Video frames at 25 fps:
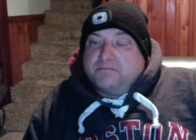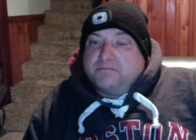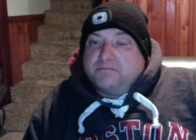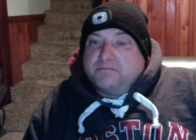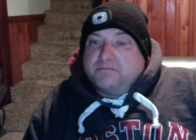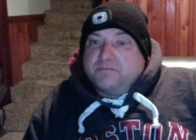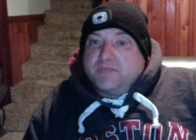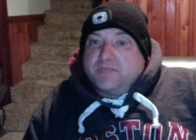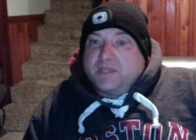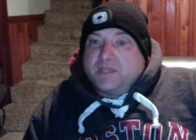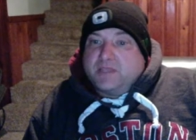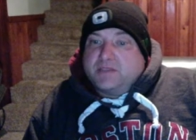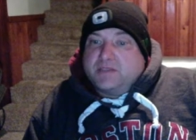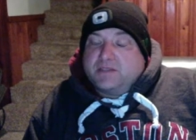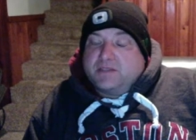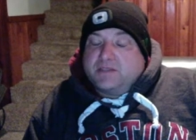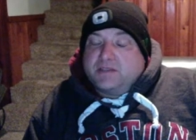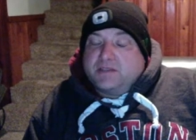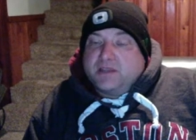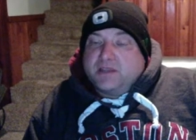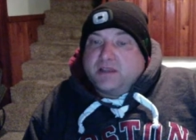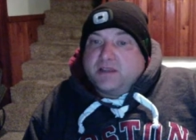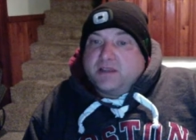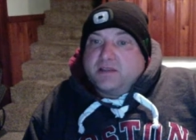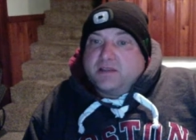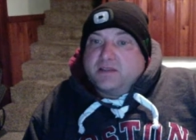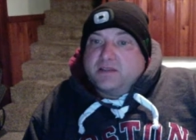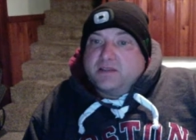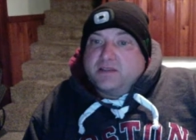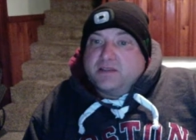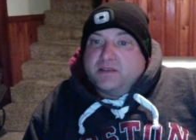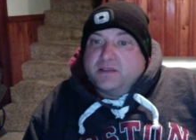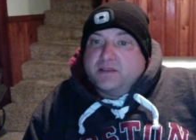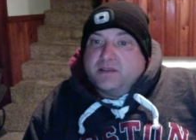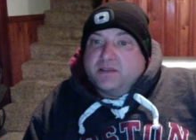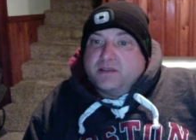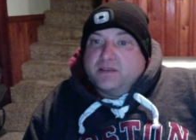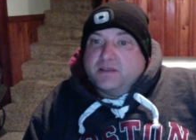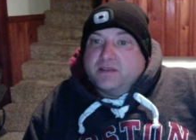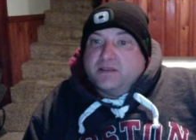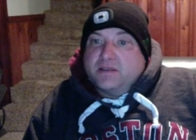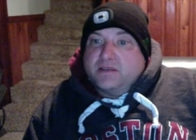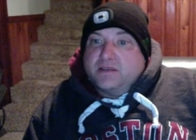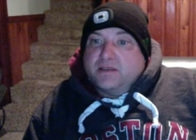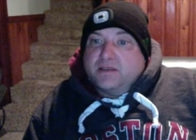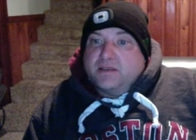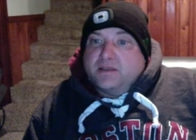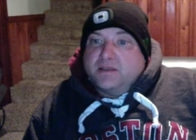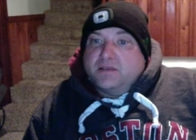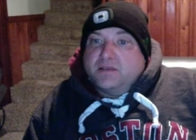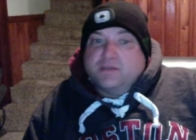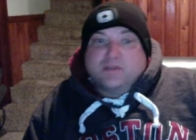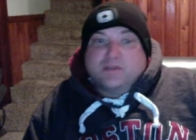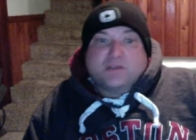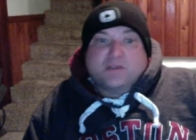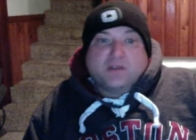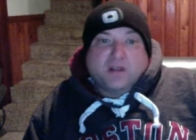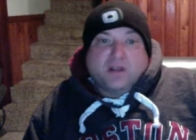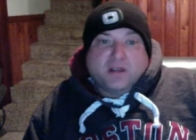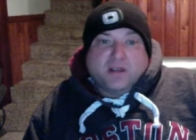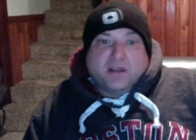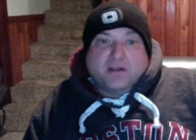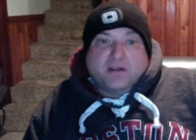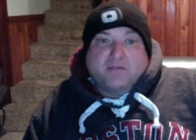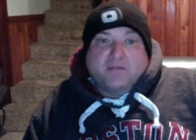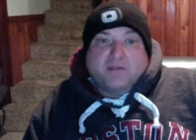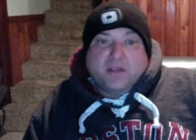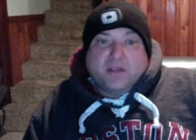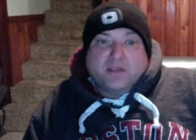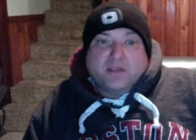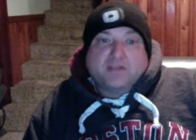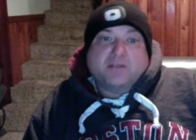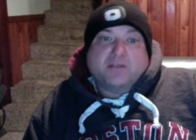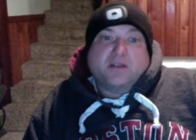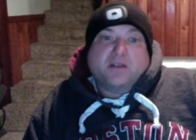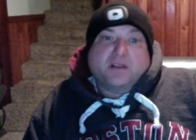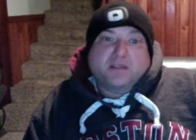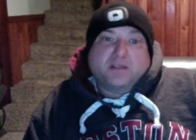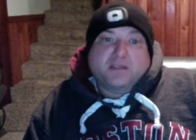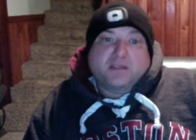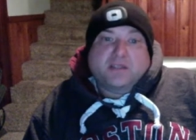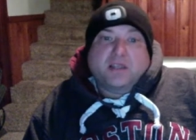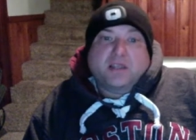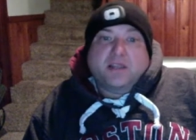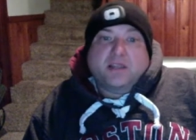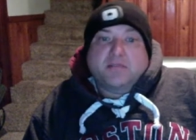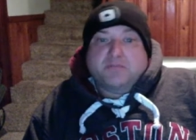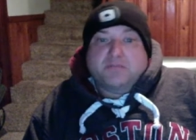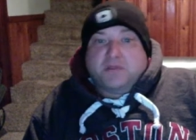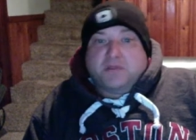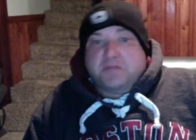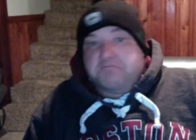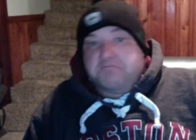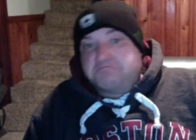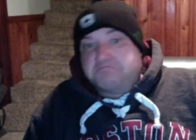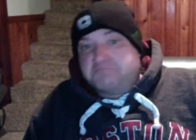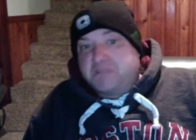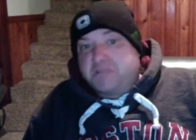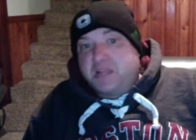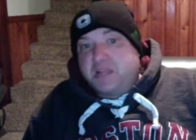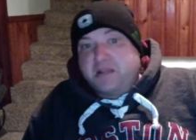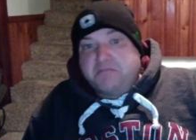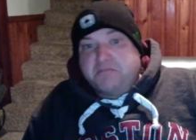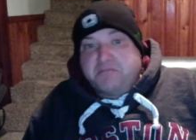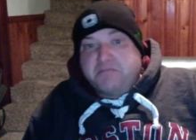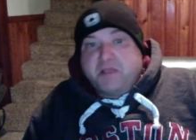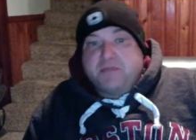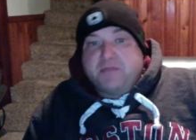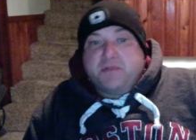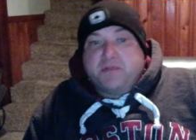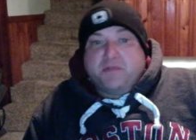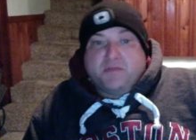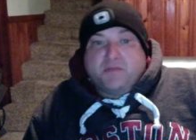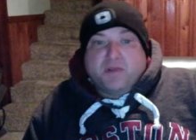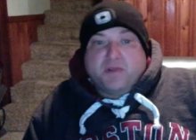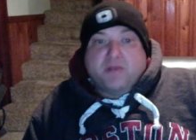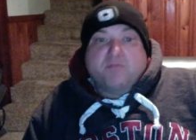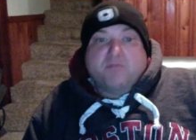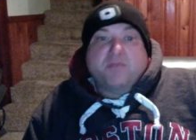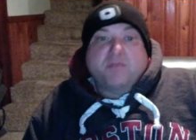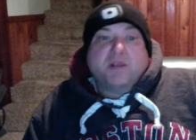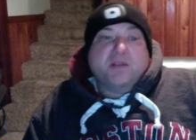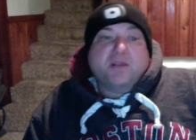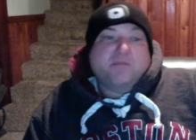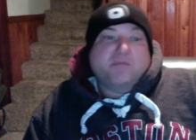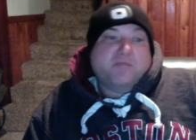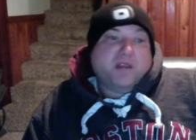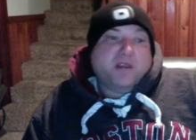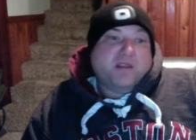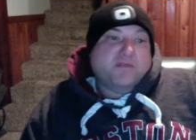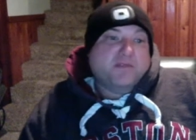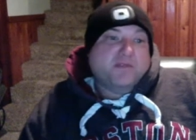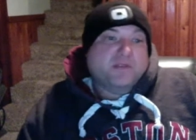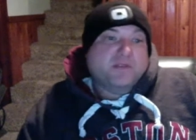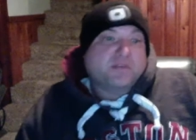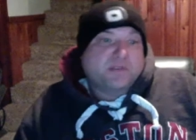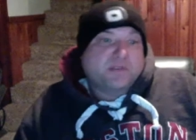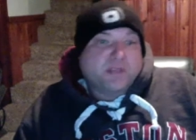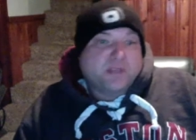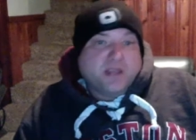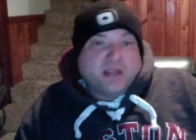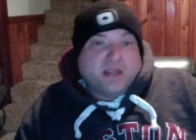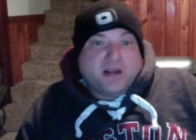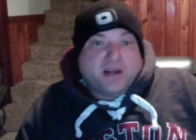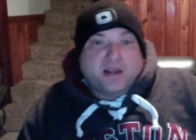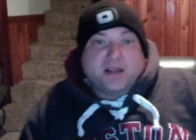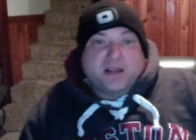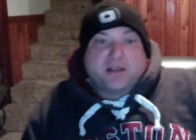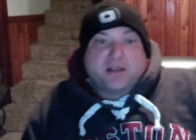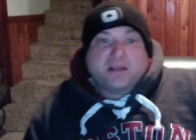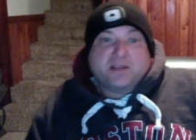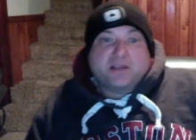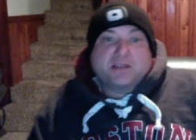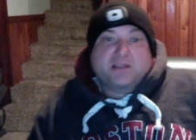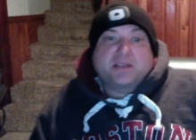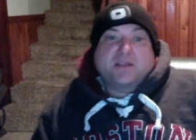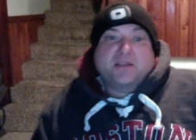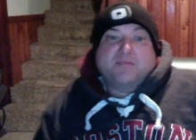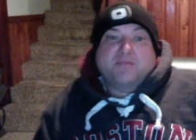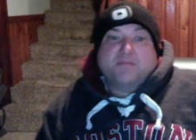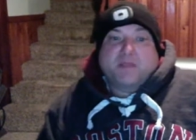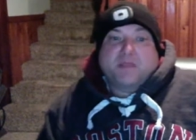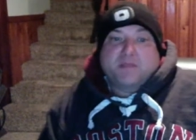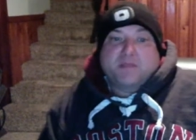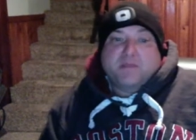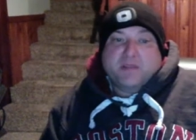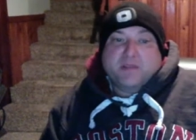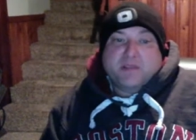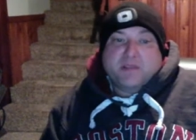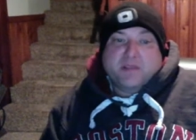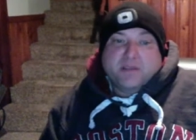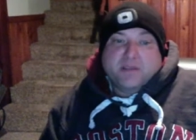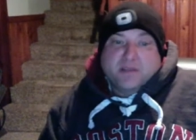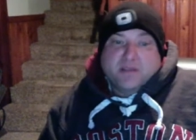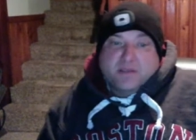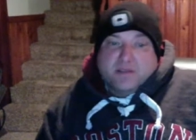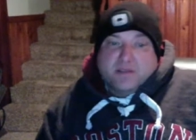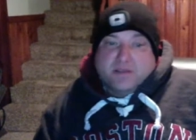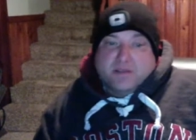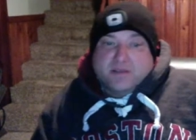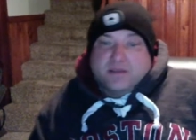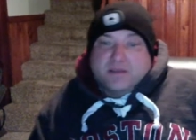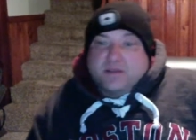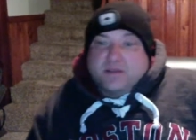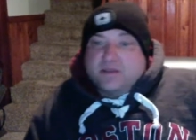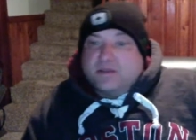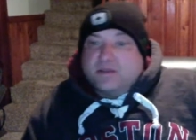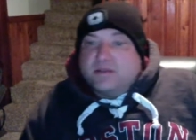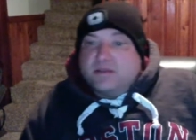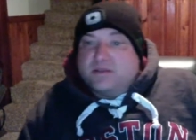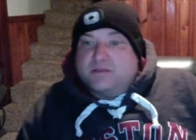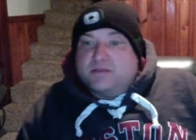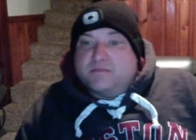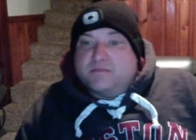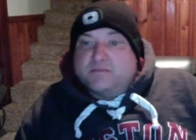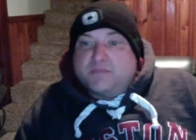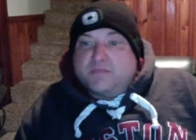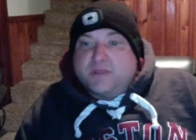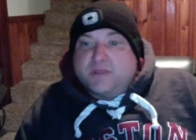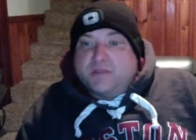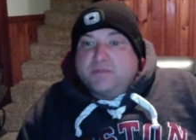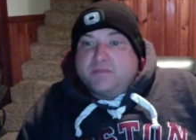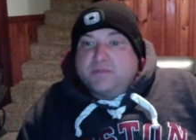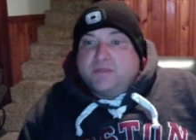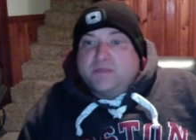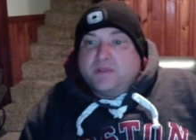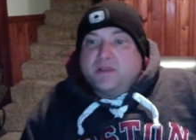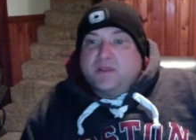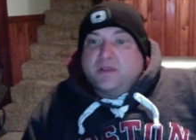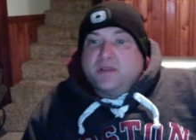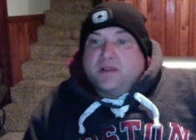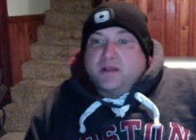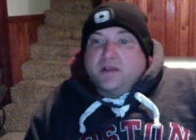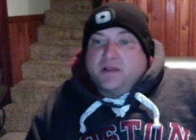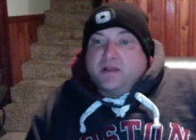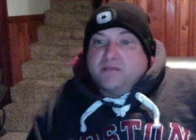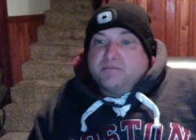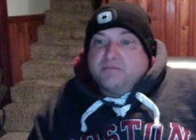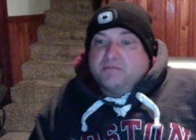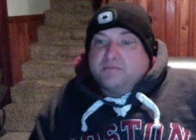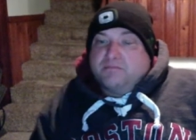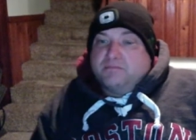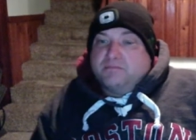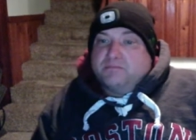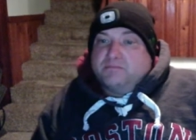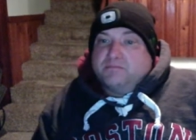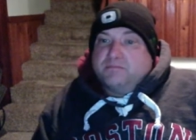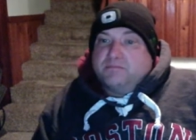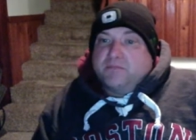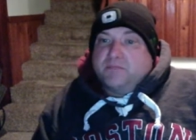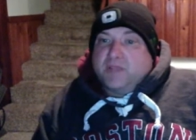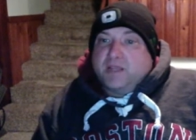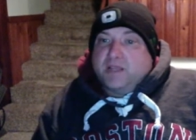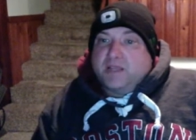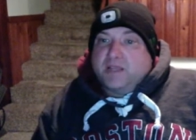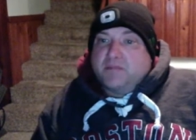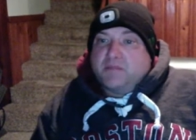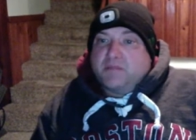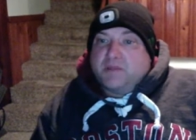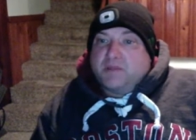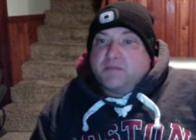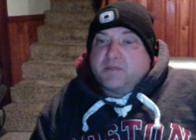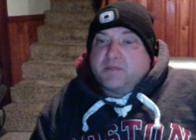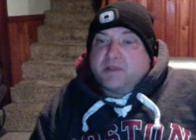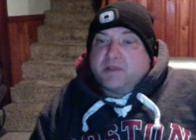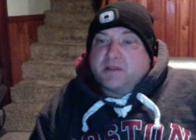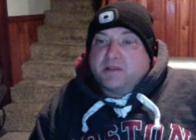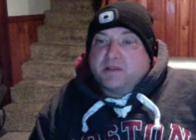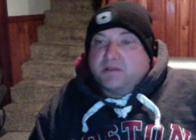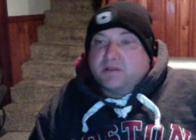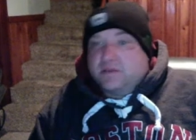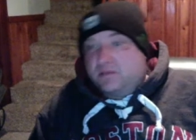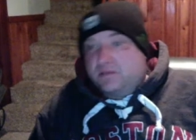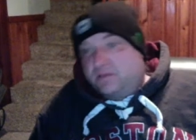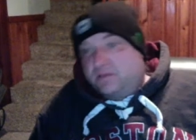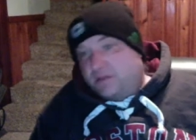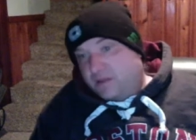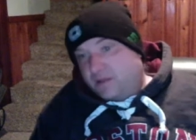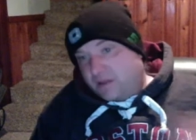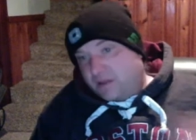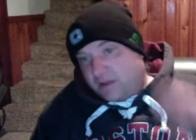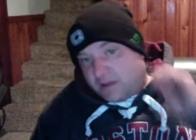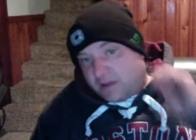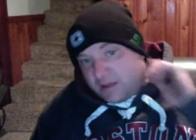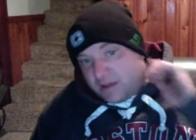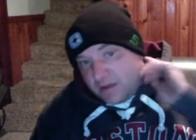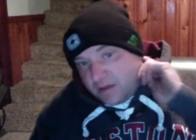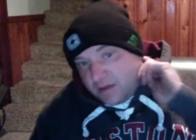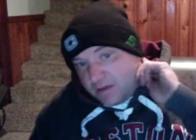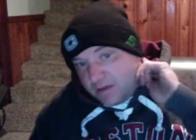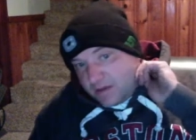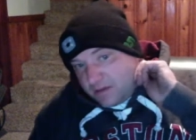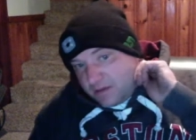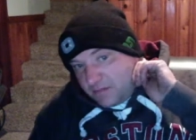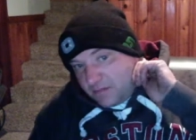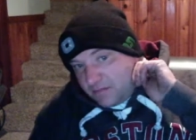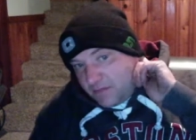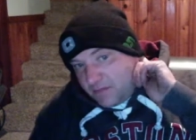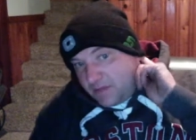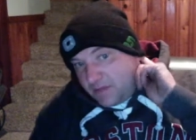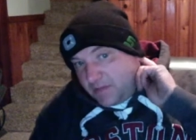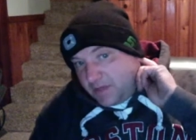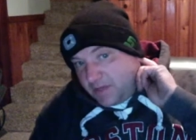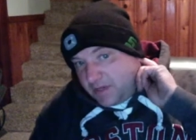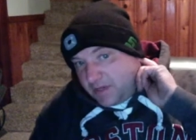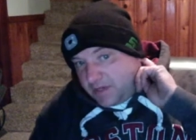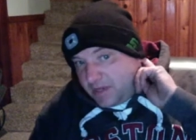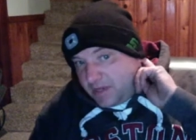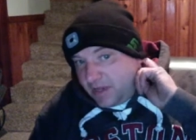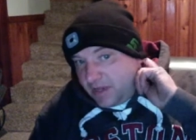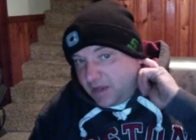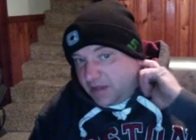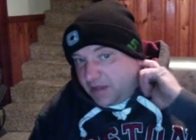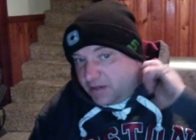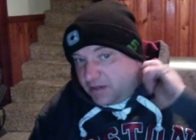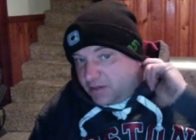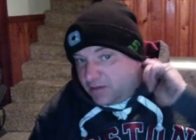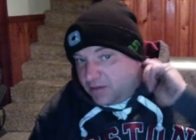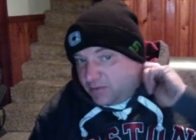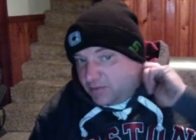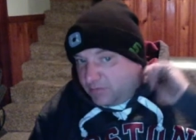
it's he was talking a Red Sox game, but yeah, maybe we might even do that. I'm gonna see if maybe I get maybe a day or two,